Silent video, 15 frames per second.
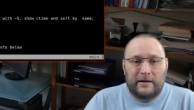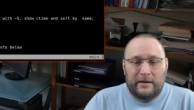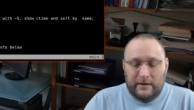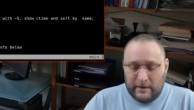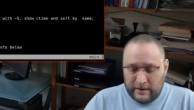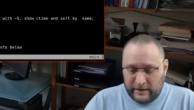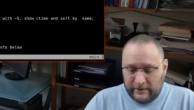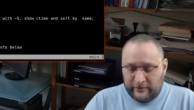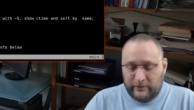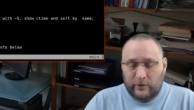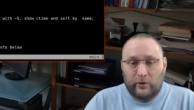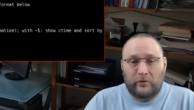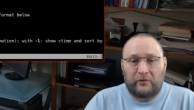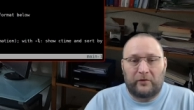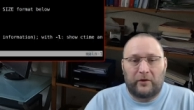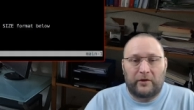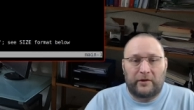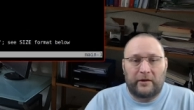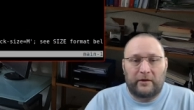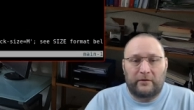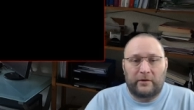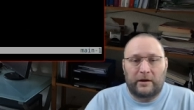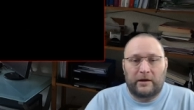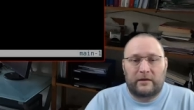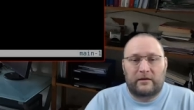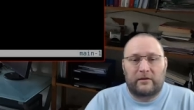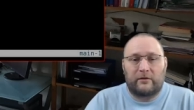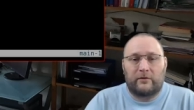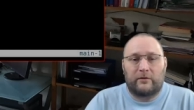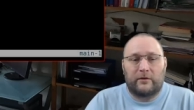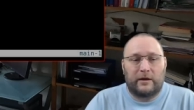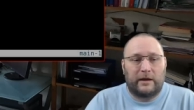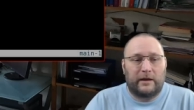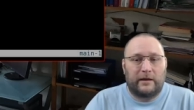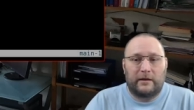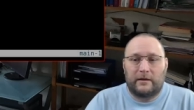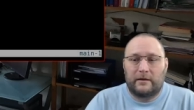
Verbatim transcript: I even go further, right? So I,